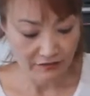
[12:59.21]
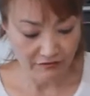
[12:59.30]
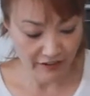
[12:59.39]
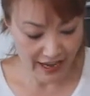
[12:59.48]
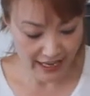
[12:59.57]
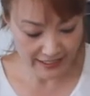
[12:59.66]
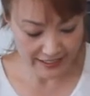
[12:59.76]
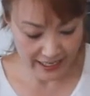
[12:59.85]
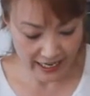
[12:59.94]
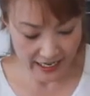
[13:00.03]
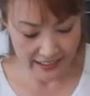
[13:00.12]
fat
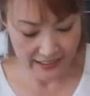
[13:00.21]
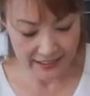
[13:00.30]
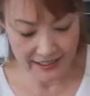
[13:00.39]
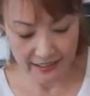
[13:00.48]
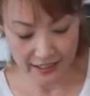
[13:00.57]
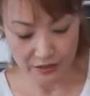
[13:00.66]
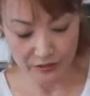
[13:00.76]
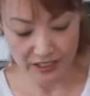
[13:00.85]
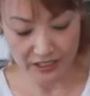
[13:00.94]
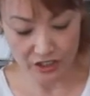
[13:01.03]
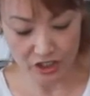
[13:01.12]
and this
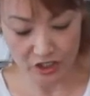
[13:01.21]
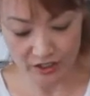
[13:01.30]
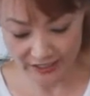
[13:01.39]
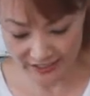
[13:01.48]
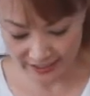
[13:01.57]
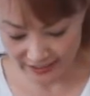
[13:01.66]
liquid juice.